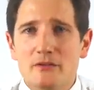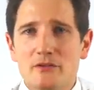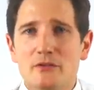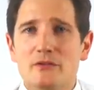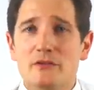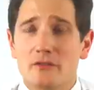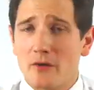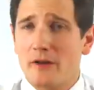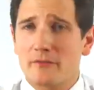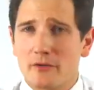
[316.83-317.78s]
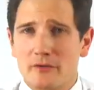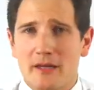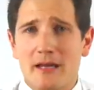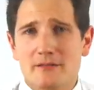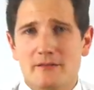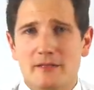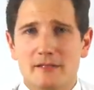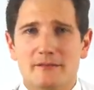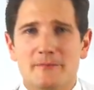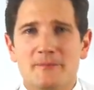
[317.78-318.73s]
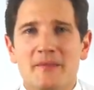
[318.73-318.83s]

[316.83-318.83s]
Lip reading: due to the gravel on the asphalt.